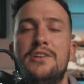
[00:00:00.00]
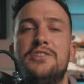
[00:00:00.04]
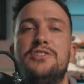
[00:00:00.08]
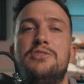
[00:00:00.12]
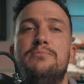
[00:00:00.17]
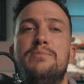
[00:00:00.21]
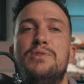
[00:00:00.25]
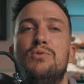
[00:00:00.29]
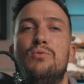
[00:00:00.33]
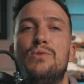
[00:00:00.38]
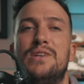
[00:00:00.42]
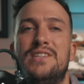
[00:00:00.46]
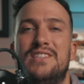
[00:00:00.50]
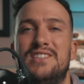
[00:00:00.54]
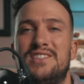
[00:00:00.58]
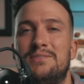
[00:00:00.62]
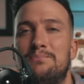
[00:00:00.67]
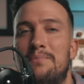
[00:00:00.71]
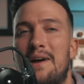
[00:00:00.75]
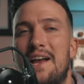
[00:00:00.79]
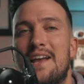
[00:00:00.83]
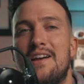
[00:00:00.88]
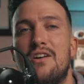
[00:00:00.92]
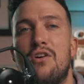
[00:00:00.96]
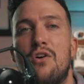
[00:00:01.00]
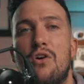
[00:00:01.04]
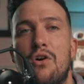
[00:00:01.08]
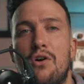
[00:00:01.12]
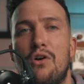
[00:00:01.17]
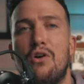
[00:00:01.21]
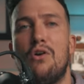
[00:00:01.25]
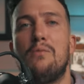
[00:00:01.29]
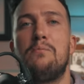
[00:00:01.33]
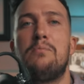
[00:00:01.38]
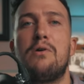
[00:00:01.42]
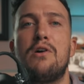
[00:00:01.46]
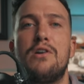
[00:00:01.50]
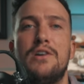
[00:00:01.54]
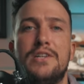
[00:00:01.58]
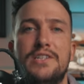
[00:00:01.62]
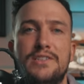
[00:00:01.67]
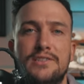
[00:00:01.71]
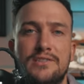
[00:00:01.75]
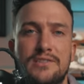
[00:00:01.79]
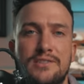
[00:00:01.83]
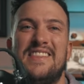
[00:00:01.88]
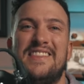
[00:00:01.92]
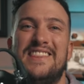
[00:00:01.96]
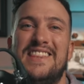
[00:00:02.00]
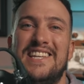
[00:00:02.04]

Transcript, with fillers: to be witnessed by all parties.